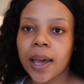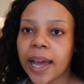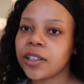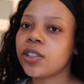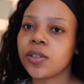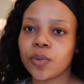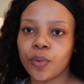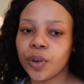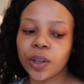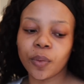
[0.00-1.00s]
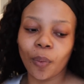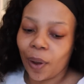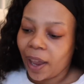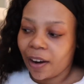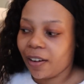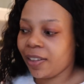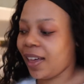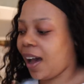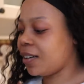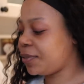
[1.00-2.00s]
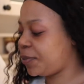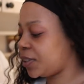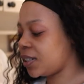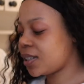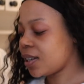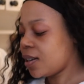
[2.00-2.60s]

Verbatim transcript: and just rewear the outfit